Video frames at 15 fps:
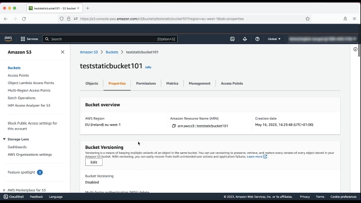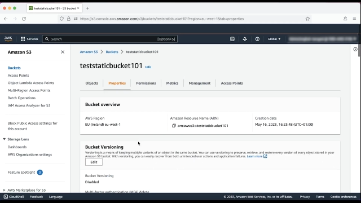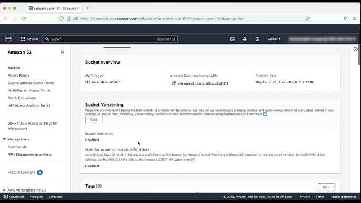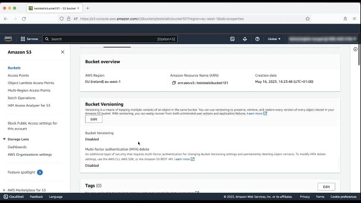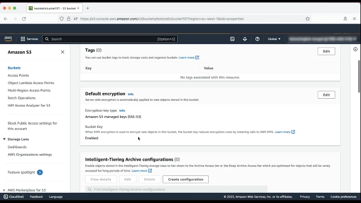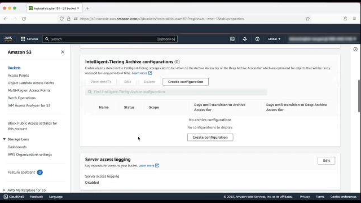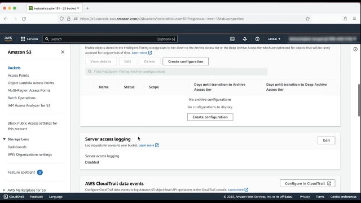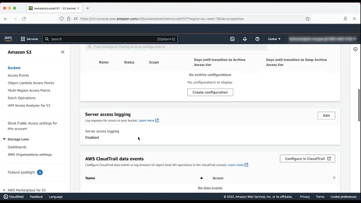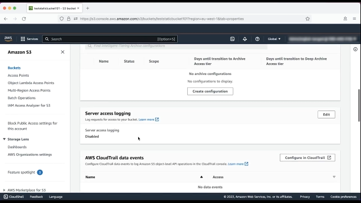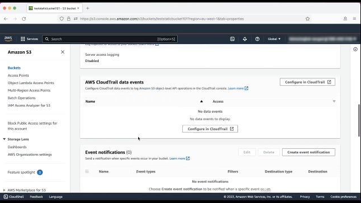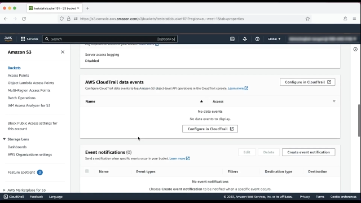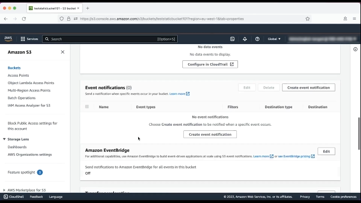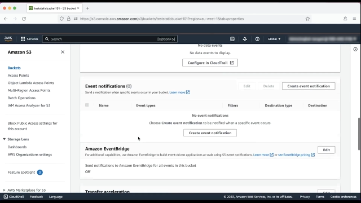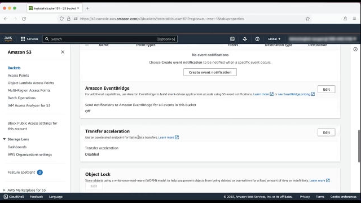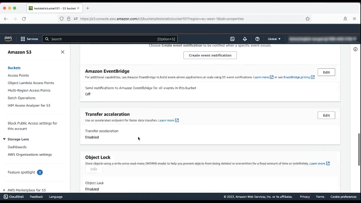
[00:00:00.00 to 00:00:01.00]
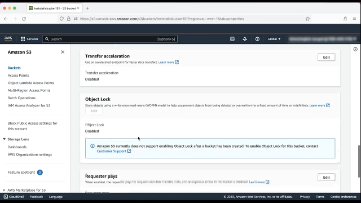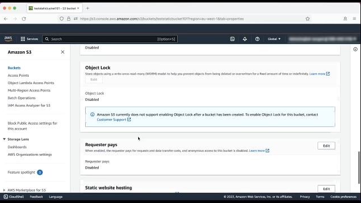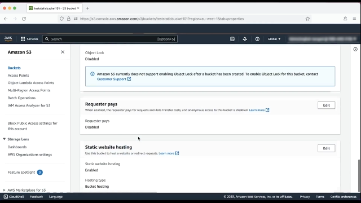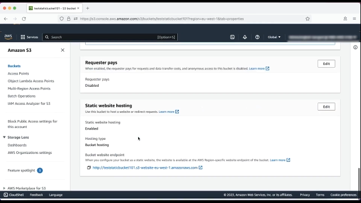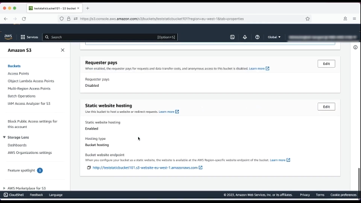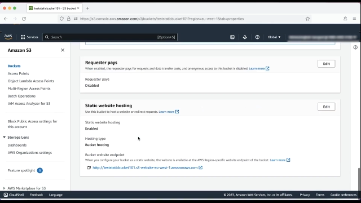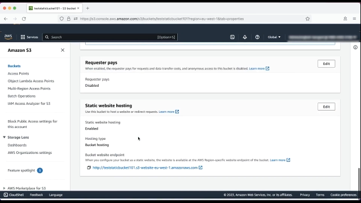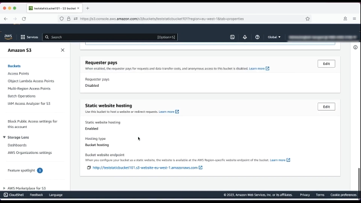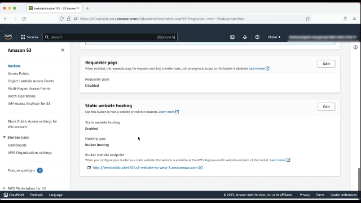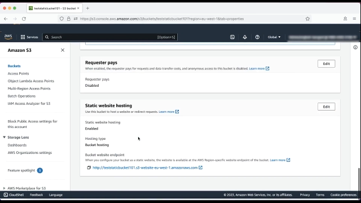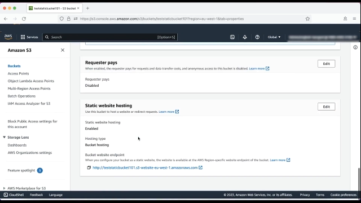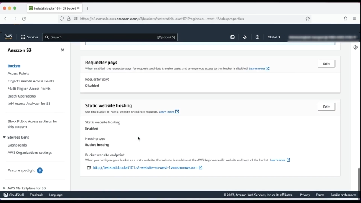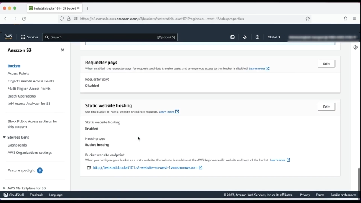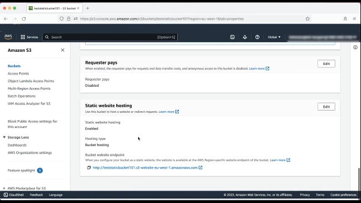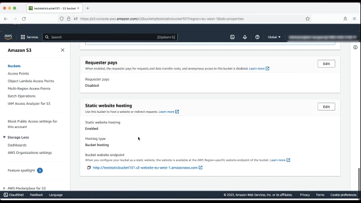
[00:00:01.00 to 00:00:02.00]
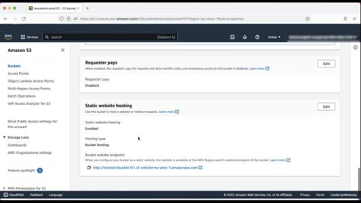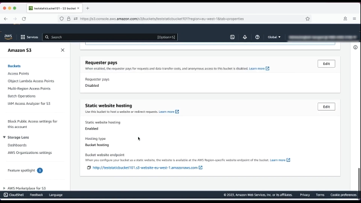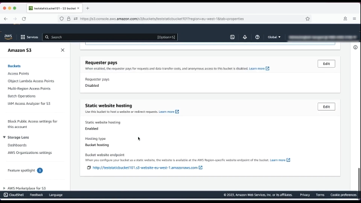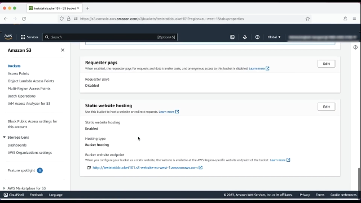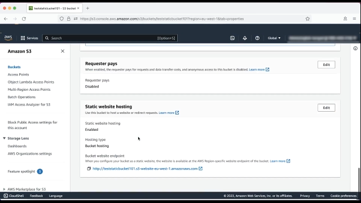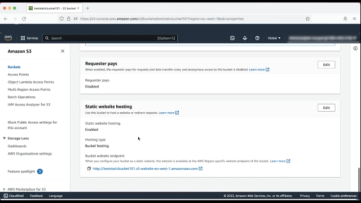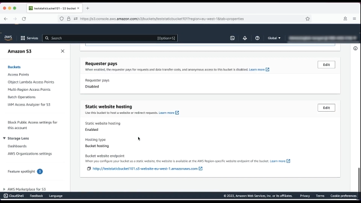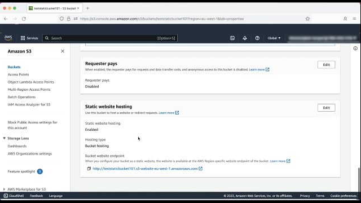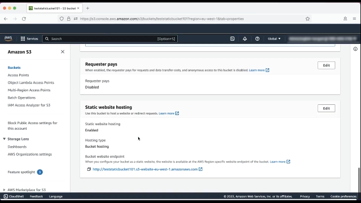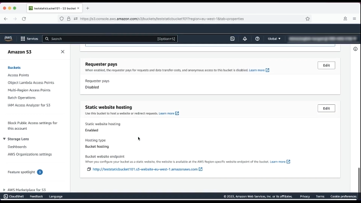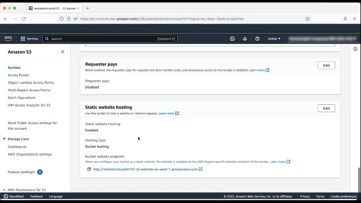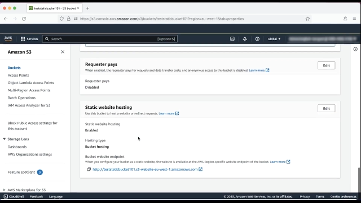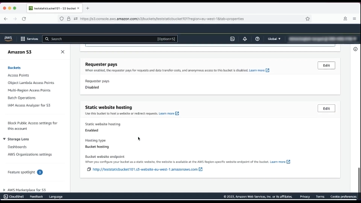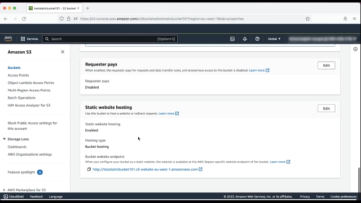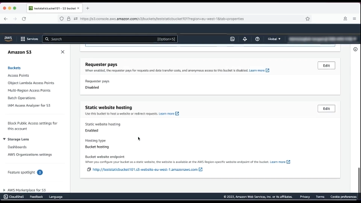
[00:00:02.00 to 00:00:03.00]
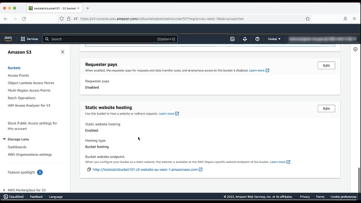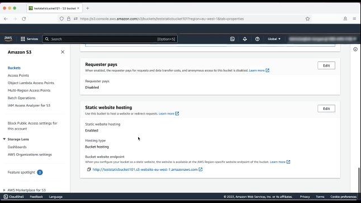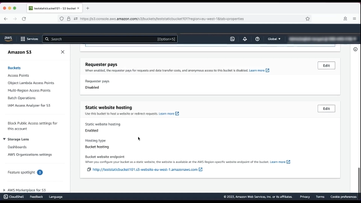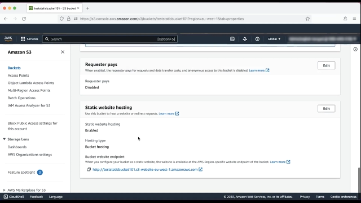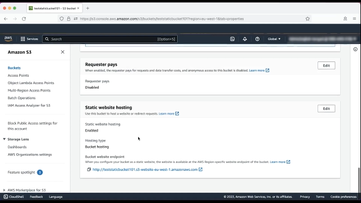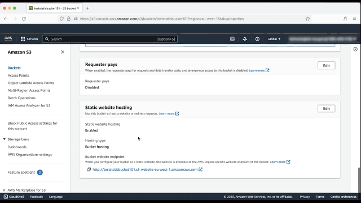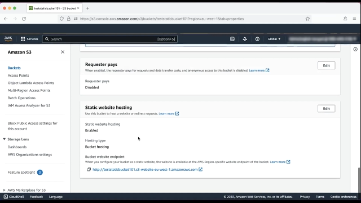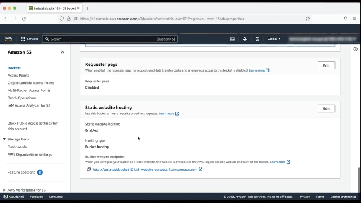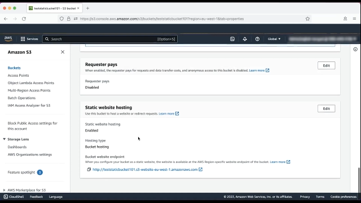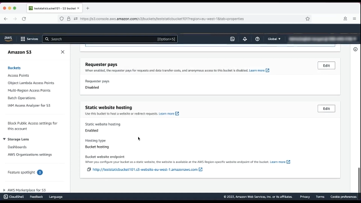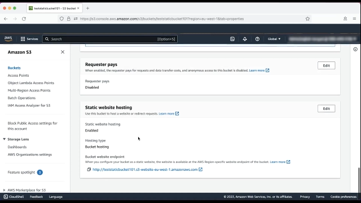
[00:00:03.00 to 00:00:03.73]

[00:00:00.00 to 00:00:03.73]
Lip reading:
Nobody's mouth can be seen.